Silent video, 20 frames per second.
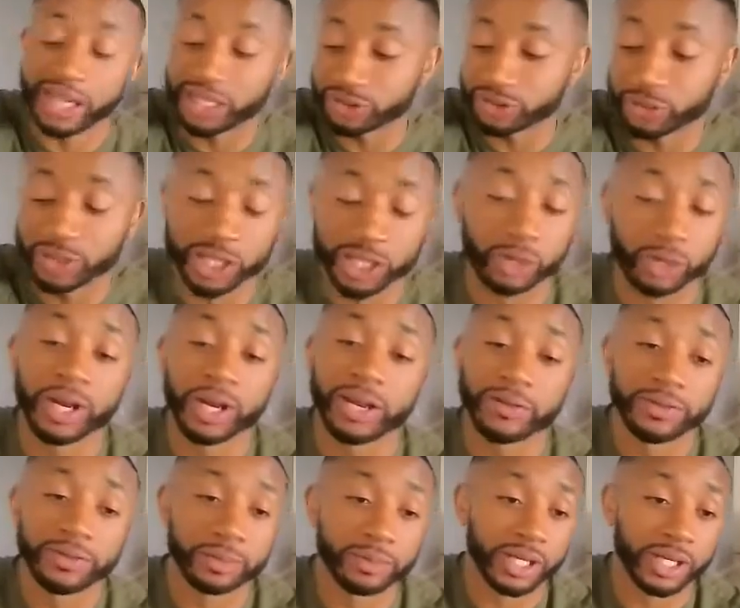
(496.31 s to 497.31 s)
That's really
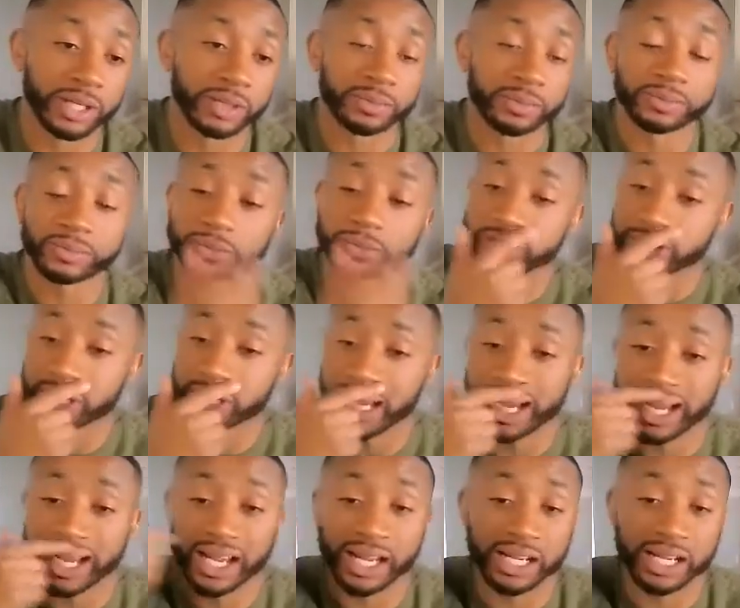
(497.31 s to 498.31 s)
irrelevant, man. Because like
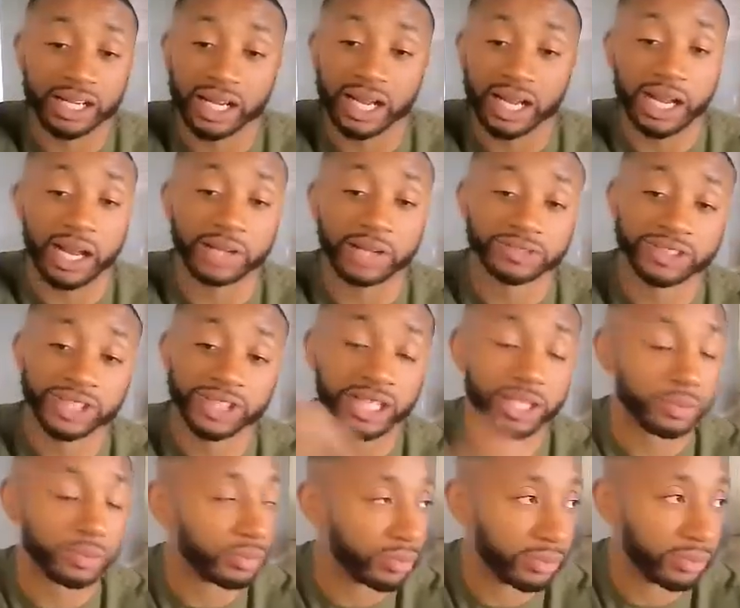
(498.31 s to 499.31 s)
I've
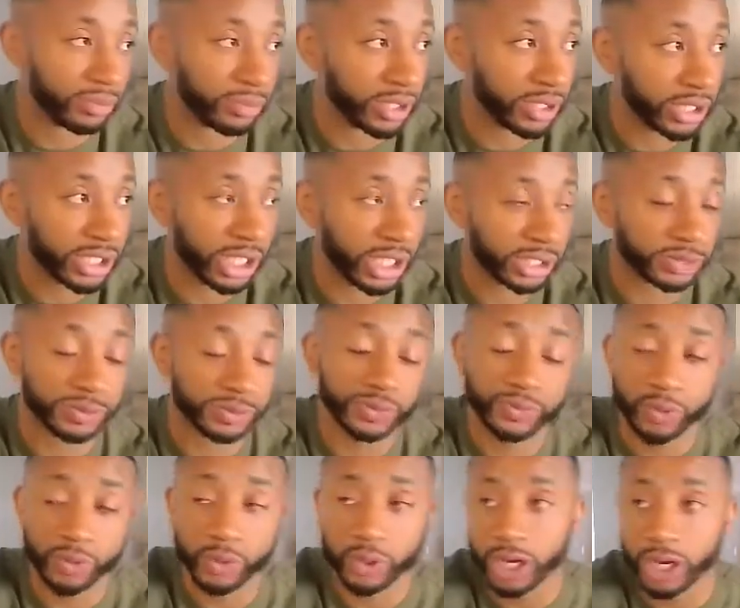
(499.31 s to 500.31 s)
said many times
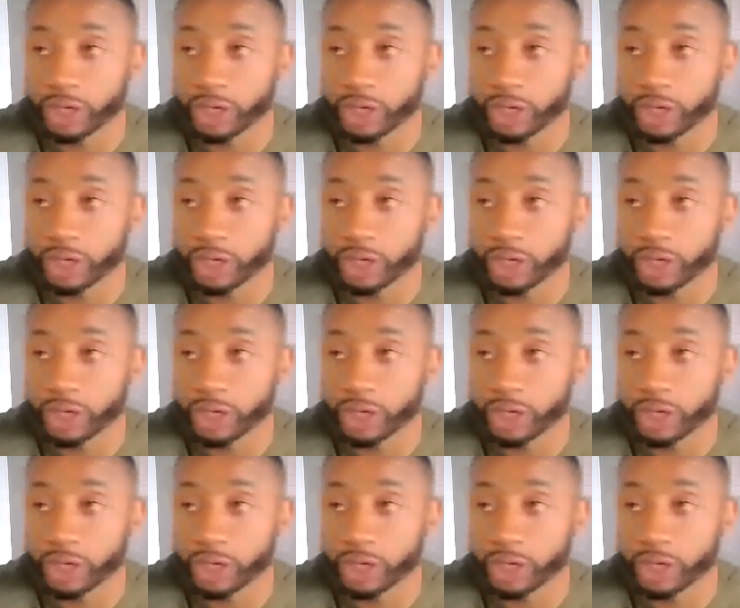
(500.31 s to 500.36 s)
before,